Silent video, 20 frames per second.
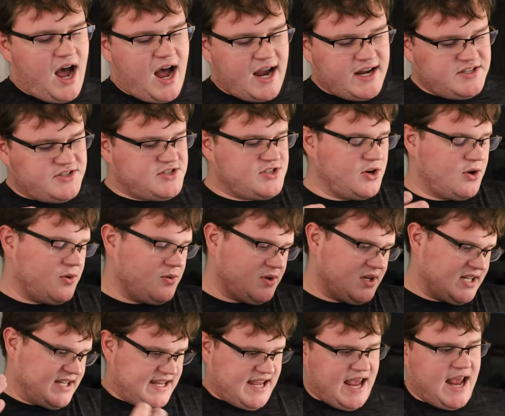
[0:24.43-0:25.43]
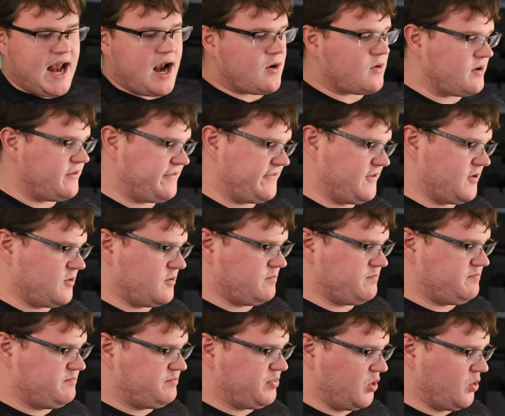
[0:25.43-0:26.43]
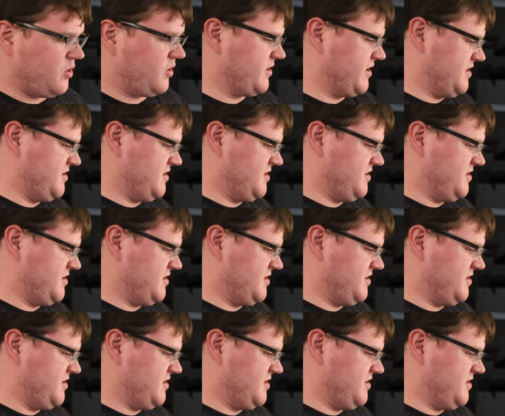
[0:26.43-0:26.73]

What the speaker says: I don't care if you're bored